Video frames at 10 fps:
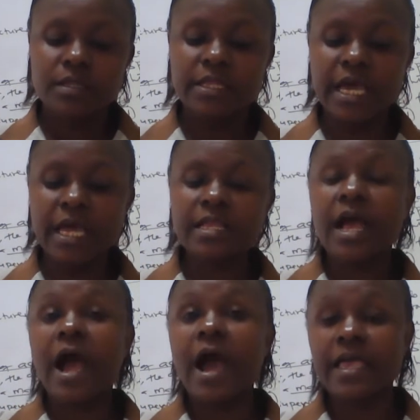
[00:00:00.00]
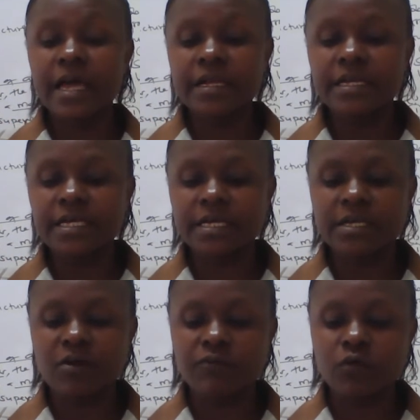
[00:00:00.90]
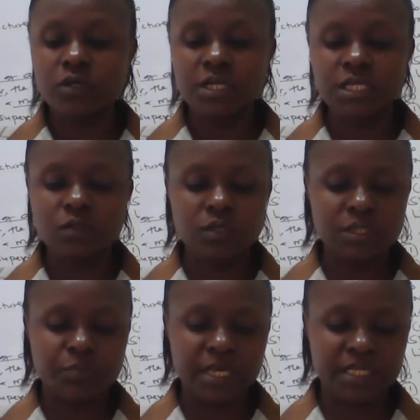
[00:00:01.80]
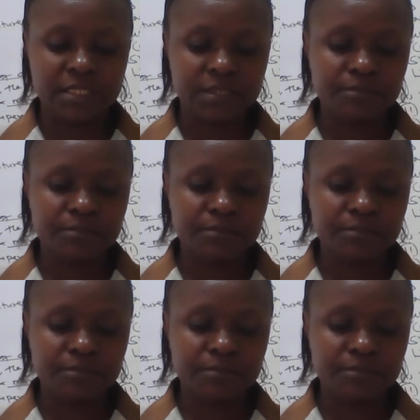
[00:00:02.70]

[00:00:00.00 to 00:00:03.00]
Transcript: then a higher degree of coordination is best.